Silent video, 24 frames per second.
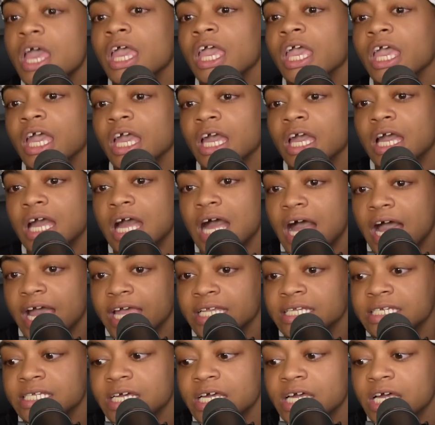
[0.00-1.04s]
it
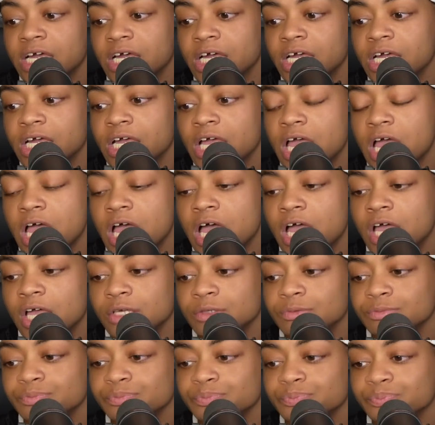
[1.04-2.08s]
kind of
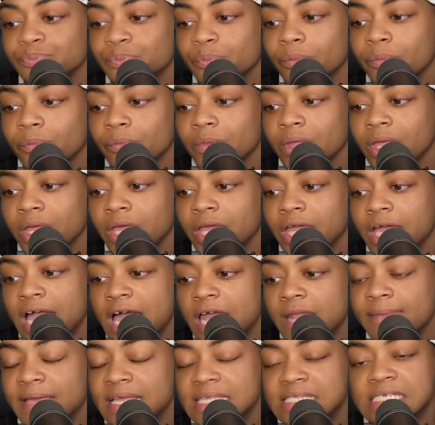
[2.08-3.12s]
um, it
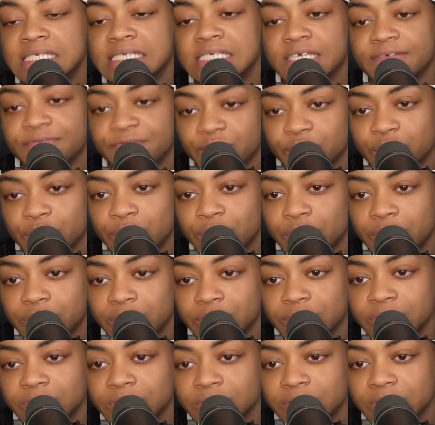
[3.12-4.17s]
kind of makes it difficult
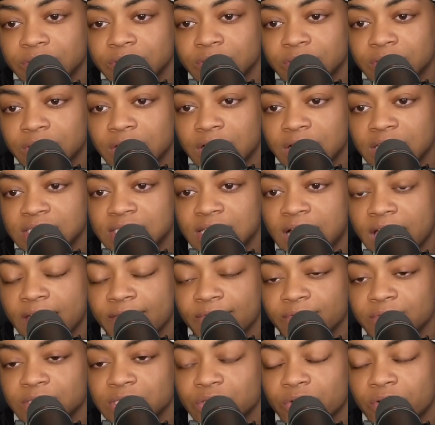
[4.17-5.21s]
because not
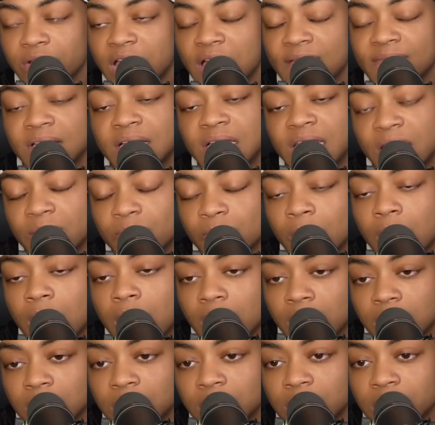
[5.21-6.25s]
everyone's going to have a glam
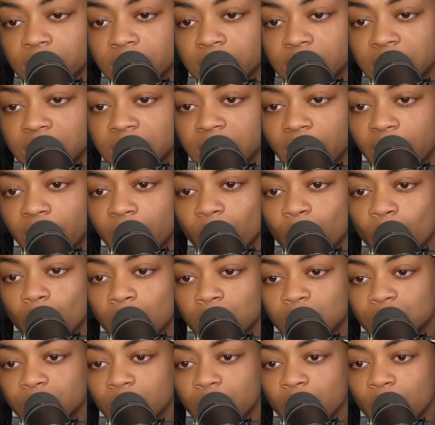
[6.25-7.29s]
rock look in their
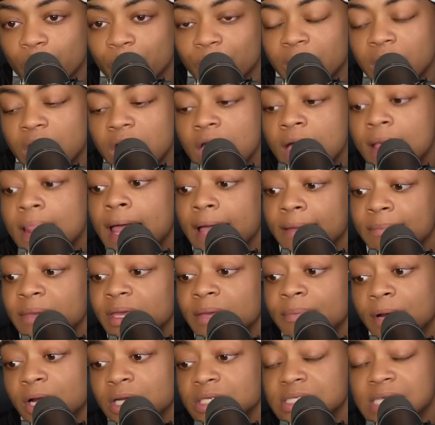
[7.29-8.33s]
wardrobe. Like
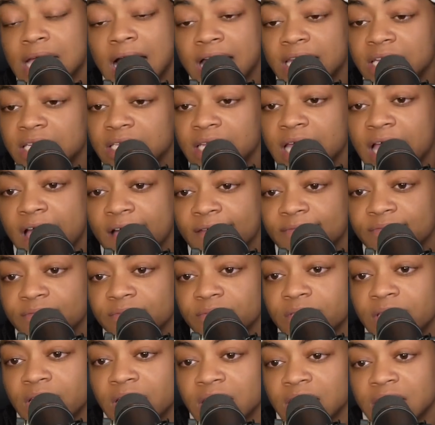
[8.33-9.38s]
me personally, I didn't have
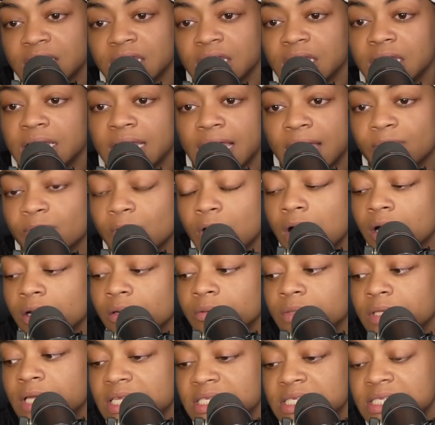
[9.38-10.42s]
anything glam rock
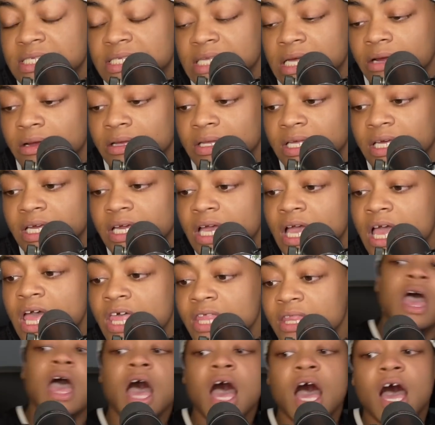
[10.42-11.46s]
necessarily.
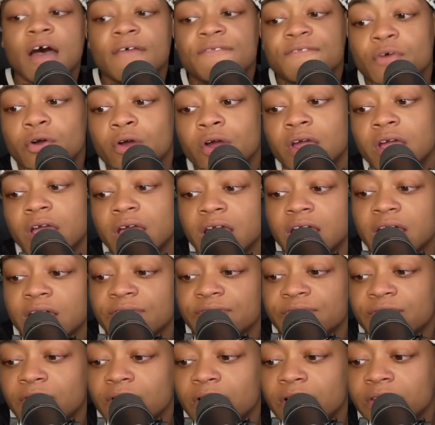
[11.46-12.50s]
Uh, for uh,
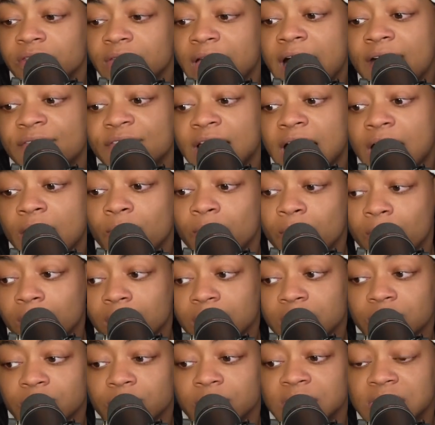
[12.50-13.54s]
for the outfit I
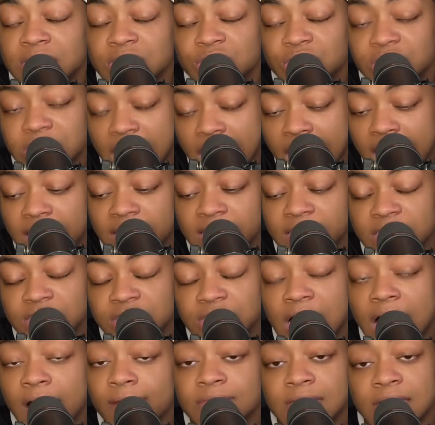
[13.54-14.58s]
wore during this challenge,
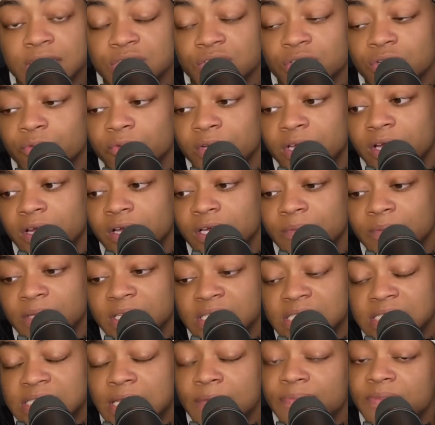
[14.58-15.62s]
I was actually going to wear
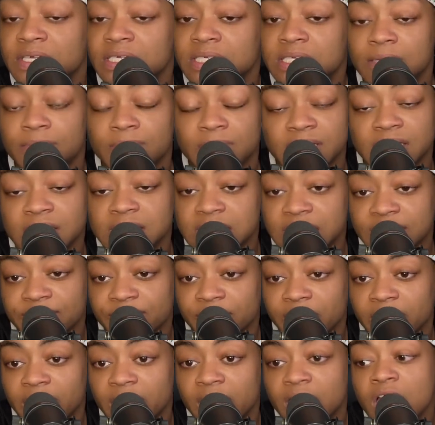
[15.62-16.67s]
completely something completely
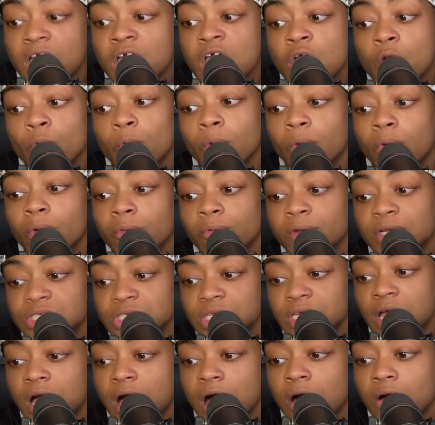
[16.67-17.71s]
different. We were
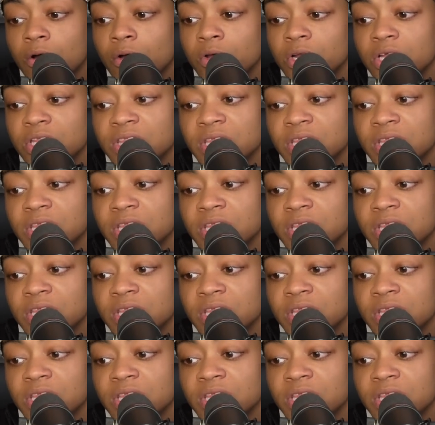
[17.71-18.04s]
originally all going to